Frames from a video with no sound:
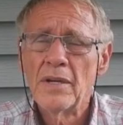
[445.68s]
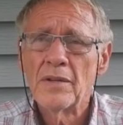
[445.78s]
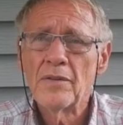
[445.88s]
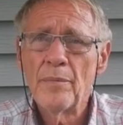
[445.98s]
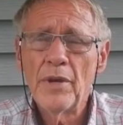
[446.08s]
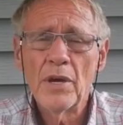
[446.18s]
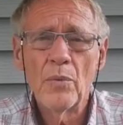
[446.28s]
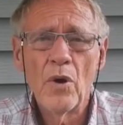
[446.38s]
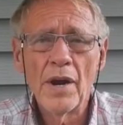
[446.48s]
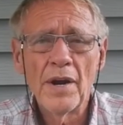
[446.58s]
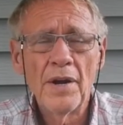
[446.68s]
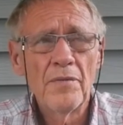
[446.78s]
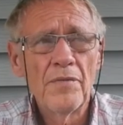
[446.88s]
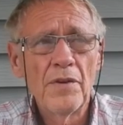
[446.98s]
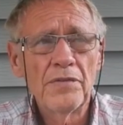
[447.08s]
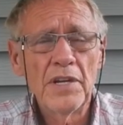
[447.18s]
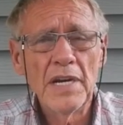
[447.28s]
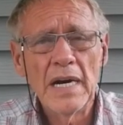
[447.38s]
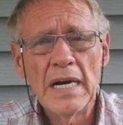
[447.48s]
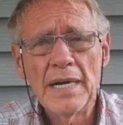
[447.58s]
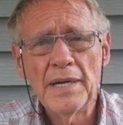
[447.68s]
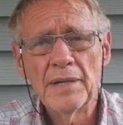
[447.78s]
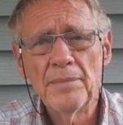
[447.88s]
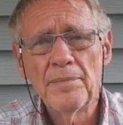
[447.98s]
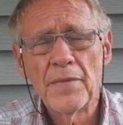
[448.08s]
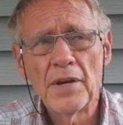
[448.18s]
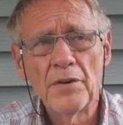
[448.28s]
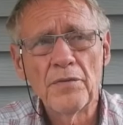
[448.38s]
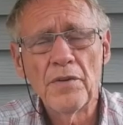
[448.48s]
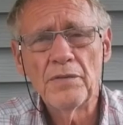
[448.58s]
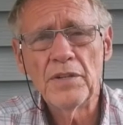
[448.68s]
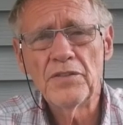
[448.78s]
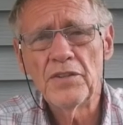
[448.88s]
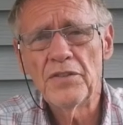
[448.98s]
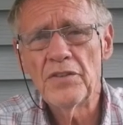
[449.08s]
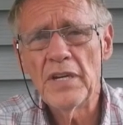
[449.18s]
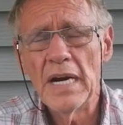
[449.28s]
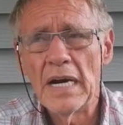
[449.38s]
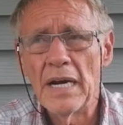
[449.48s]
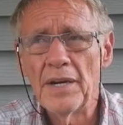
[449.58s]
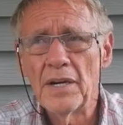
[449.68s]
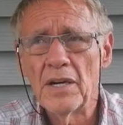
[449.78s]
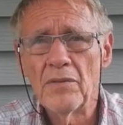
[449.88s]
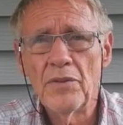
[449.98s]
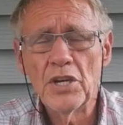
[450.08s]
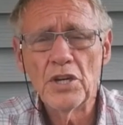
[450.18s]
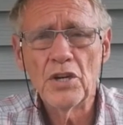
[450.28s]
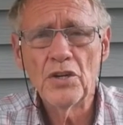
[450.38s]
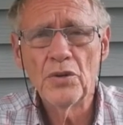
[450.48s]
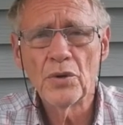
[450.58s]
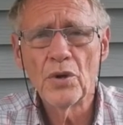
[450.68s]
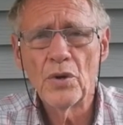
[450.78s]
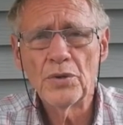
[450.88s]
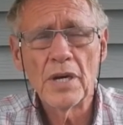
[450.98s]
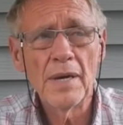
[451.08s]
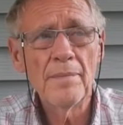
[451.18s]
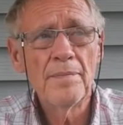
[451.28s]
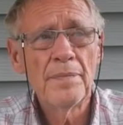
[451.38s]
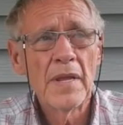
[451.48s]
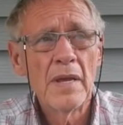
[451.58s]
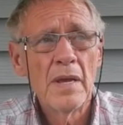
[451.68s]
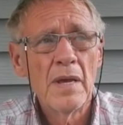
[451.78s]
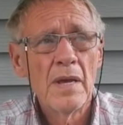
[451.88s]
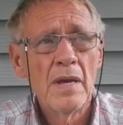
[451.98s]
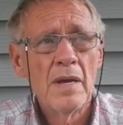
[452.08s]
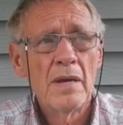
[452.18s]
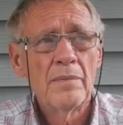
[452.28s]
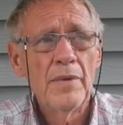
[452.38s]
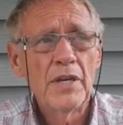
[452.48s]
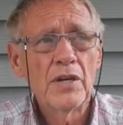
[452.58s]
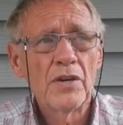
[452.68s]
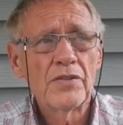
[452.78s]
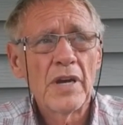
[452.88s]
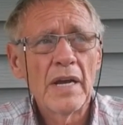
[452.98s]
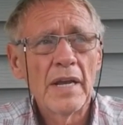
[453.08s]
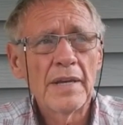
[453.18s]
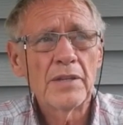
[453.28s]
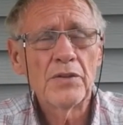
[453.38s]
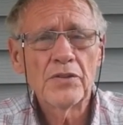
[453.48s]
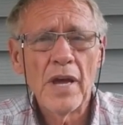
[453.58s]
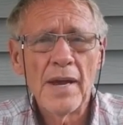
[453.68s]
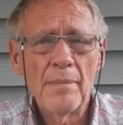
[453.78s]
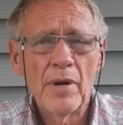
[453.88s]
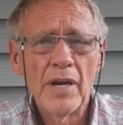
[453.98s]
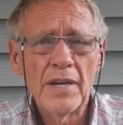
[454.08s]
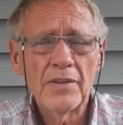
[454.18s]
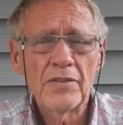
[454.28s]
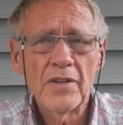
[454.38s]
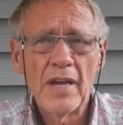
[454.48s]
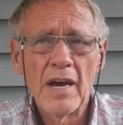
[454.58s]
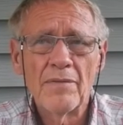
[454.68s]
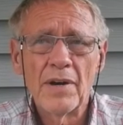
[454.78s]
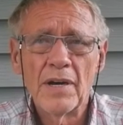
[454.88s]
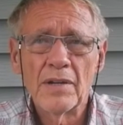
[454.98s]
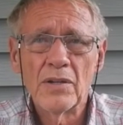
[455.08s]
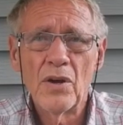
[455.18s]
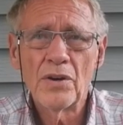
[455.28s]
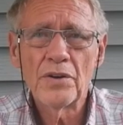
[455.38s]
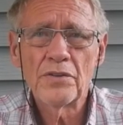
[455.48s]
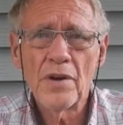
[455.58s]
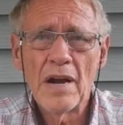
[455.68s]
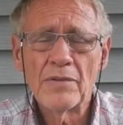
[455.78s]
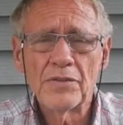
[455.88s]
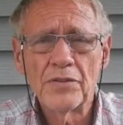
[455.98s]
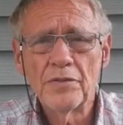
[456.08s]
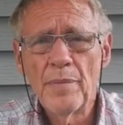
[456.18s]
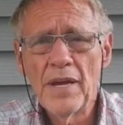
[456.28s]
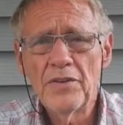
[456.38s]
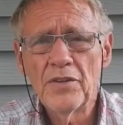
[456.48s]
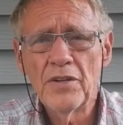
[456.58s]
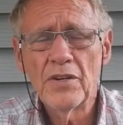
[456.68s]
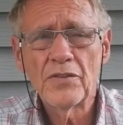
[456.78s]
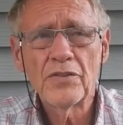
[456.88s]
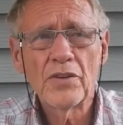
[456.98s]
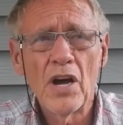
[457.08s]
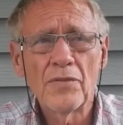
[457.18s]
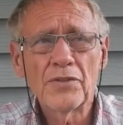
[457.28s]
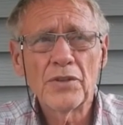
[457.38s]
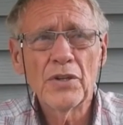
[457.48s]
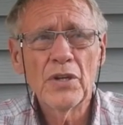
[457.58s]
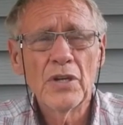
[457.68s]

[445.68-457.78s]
to be a 150 Honda, 150cc Honda of the Enduro type, because I like those kind of bikes. They have a longer travel suspension, it's softer,